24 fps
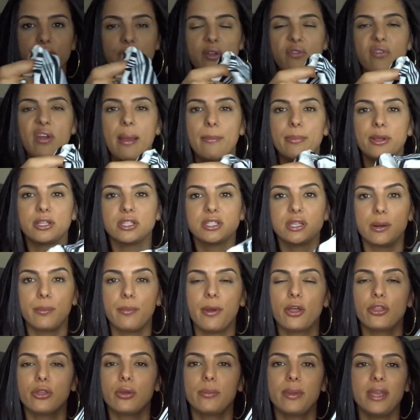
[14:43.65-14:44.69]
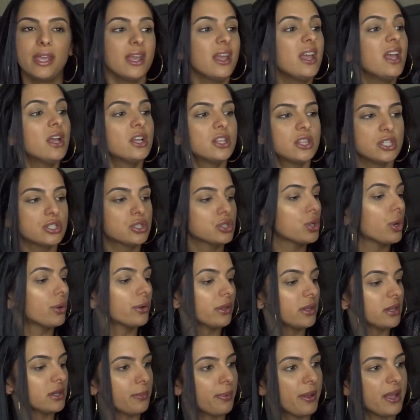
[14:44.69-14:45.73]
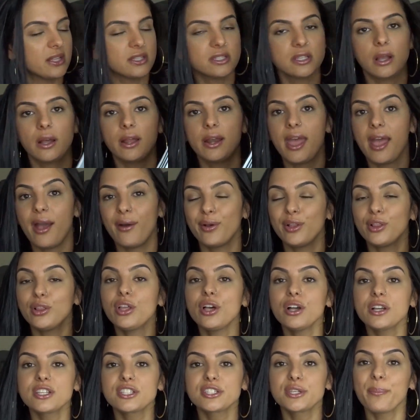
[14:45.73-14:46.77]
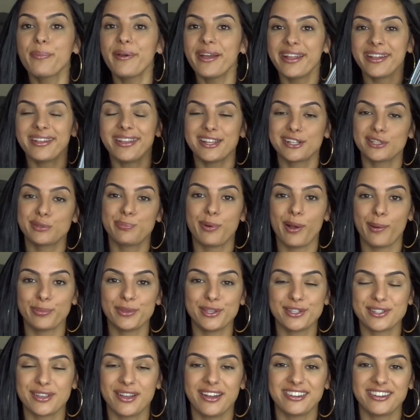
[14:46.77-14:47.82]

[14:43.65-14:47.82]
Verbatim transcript: if the fabric's gonna bother me. This totally depends on how it looks, but let's pop this